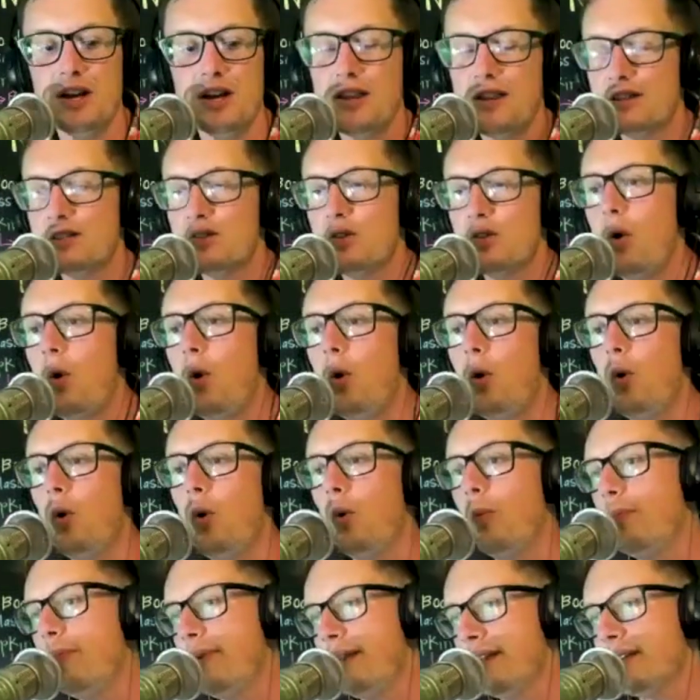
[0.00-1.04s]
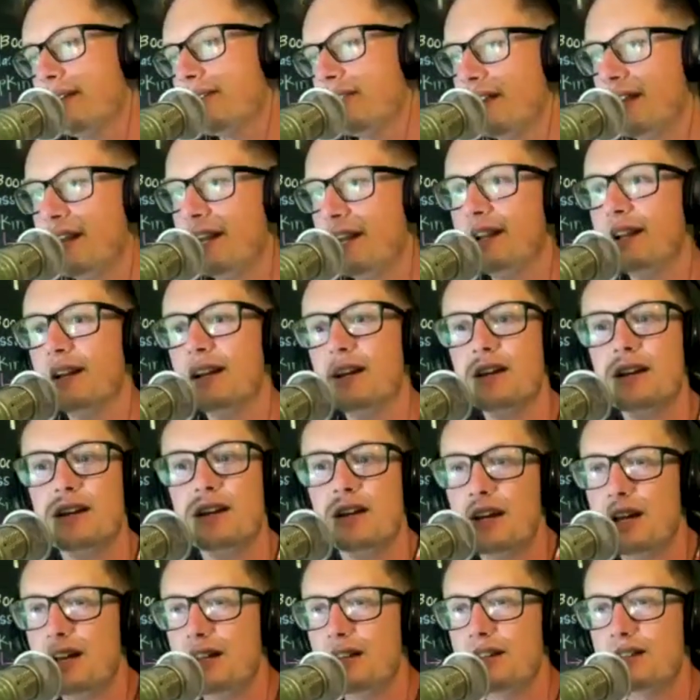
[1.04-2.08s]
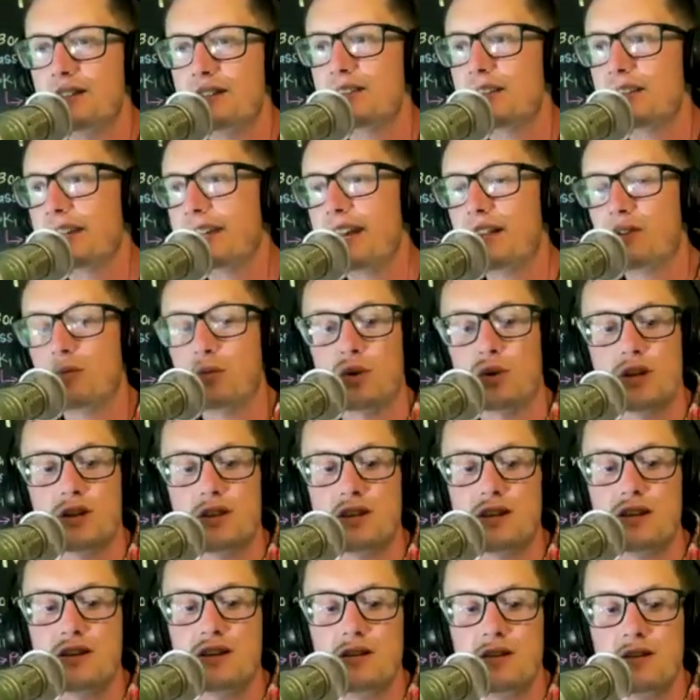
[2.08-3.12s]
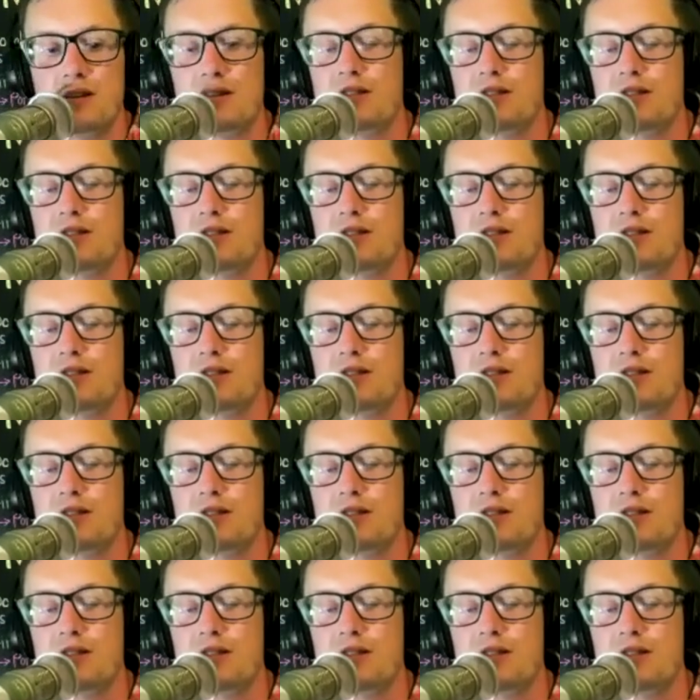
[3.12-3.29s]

this whole big thing. And this is, again, one of the,